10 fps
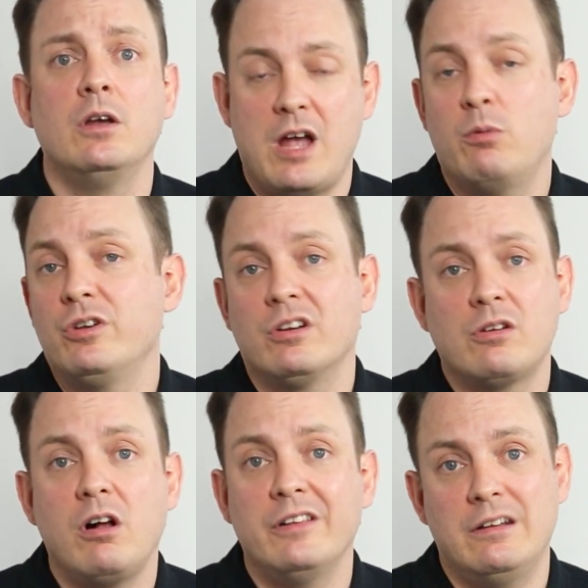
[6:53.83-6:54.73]
I would not
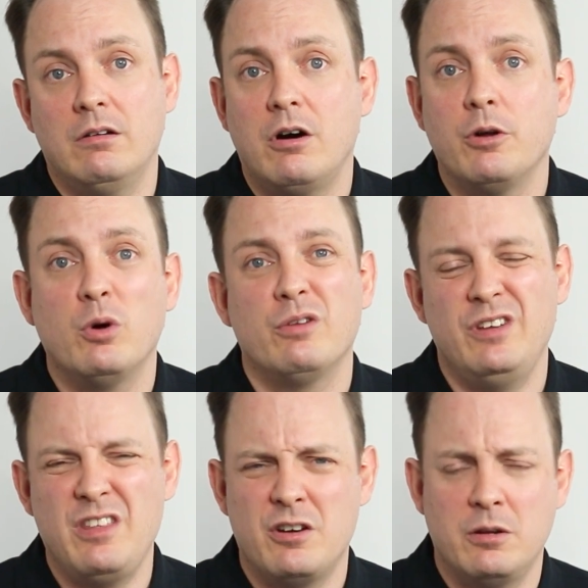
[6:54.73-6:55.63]
call that automotive
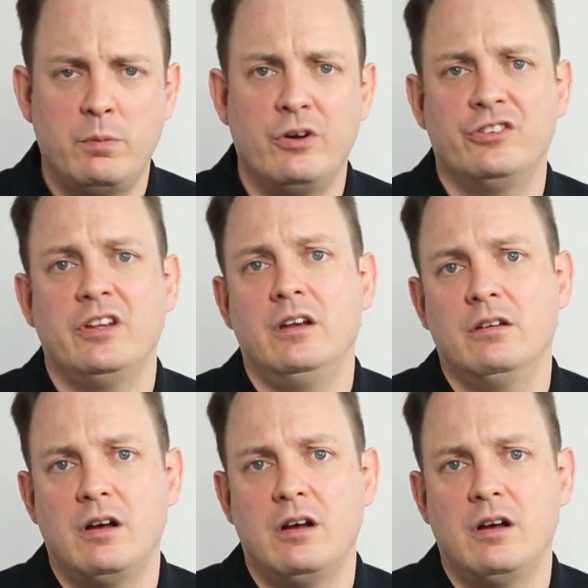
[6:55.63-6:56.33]
Ethernet per se.